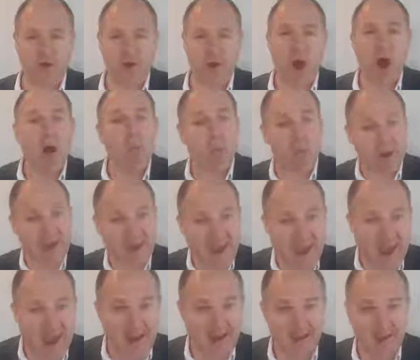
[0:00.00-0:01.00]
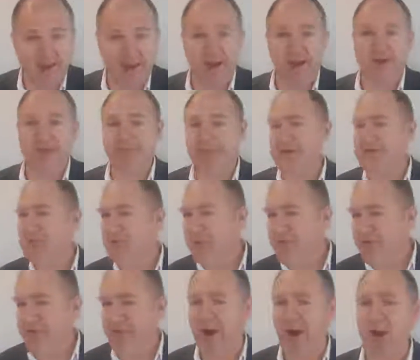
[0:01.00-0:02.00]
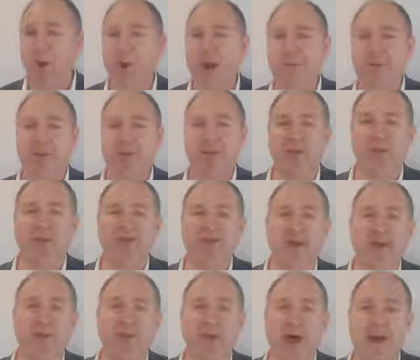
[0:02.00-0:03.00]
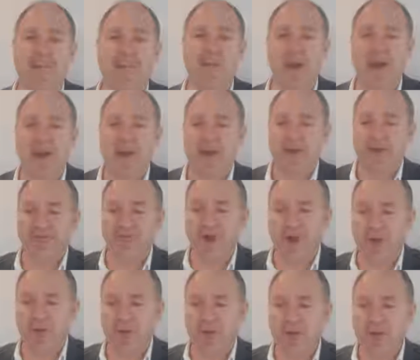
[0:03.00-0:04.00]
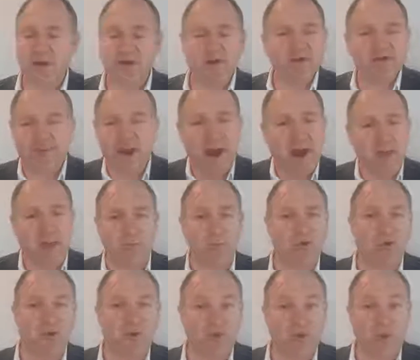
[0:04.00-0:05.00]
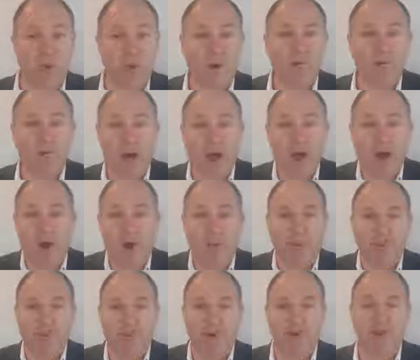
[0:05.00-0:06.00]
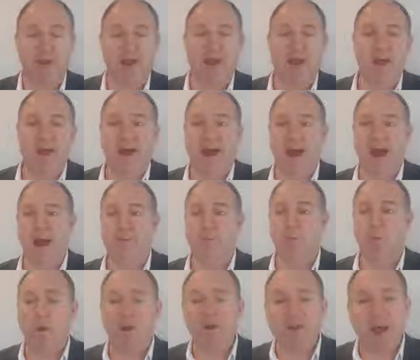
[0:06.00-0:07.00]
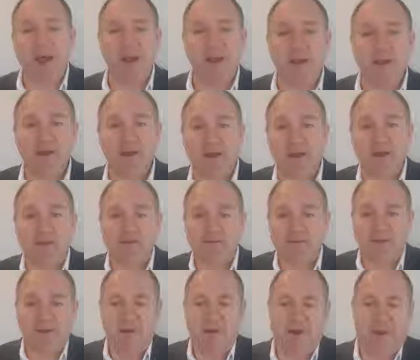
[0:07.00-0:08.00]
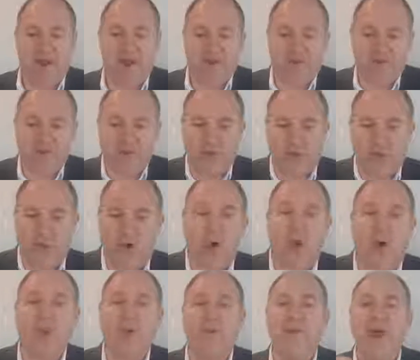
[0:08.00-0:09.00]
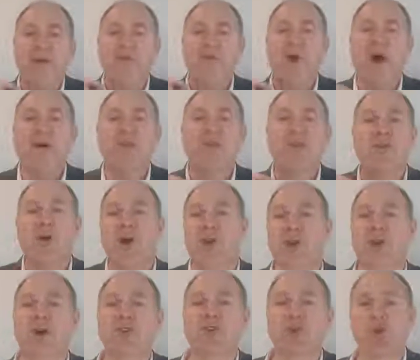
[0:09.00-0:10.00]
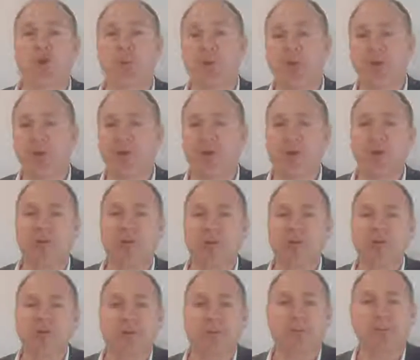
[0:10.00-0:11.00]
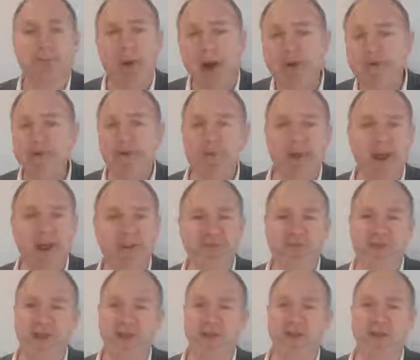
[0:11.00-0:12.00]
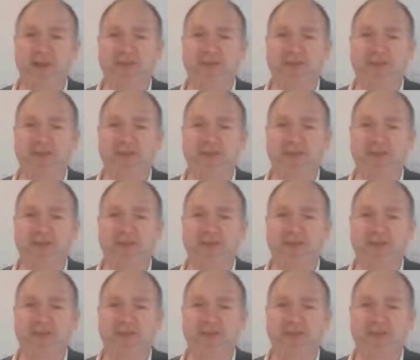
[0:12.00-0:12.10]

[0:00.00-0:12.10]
online, we can, especially with follow-up and things like that. So you just say to them, do you want my help? And when they, get through the call and they arrive at their own logical point of conclusion, most of them are going to say